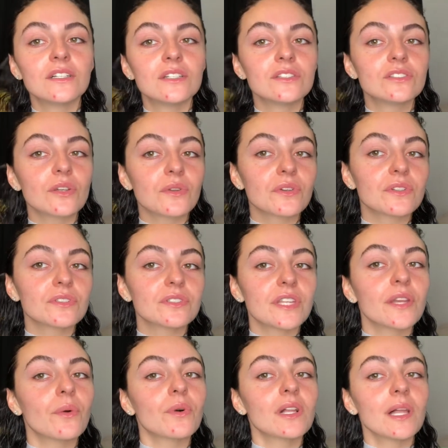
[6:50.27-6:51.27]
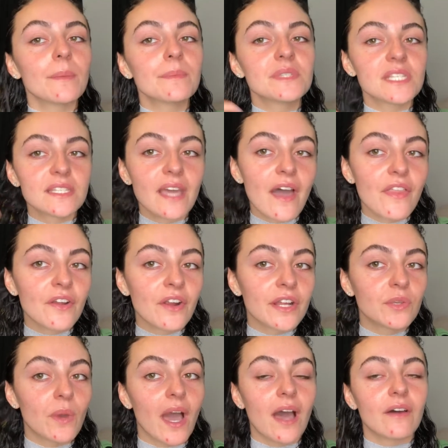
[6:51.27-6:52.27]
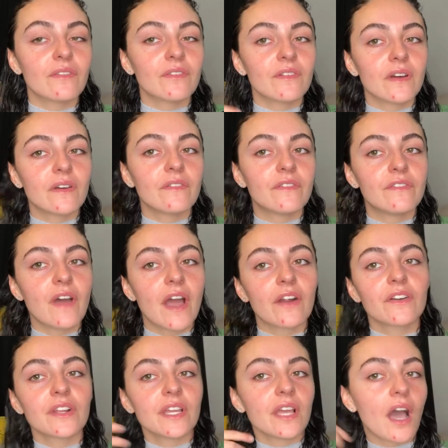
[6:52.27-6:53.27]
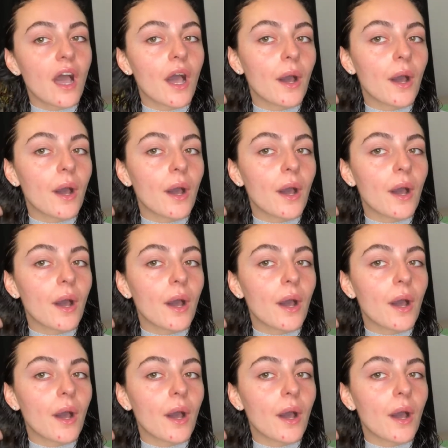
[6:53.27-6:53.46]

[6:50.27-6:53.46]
So they don't clump together, and you have very